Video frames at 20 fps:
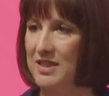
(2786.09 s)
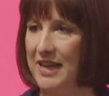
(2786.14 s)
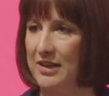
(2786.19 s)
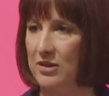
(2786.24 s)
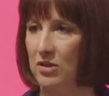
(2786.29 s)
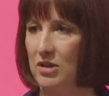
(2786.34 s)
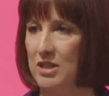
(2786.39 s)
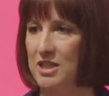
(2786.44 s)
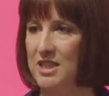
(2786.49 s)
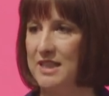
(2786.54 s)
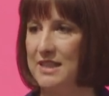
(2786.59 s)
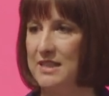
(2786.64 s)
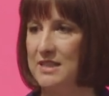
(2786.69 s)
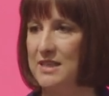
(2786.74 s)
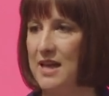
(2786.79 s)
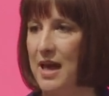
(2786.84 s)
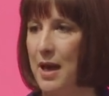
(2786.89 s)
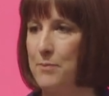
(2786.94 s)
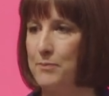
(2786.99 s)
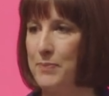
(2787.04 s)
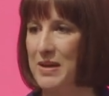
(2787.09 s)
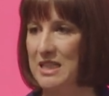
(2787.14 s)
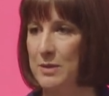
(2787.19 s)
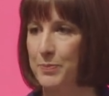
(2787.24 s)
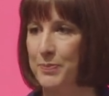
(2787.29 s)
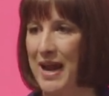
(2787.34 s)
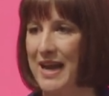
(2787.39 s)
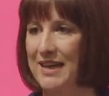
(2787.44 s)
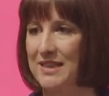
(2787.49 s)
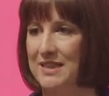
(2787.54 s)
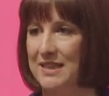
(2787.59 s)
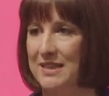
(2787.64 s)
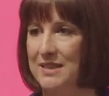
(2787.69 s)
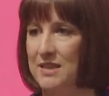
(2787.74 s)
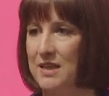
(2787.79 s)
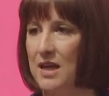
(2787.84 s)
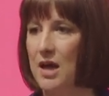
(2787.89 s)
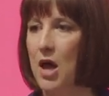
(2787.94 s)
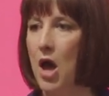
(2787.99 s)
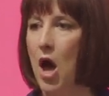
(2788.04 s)
technologies and best
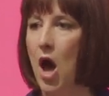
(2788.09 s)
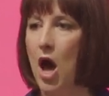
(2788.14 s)
practice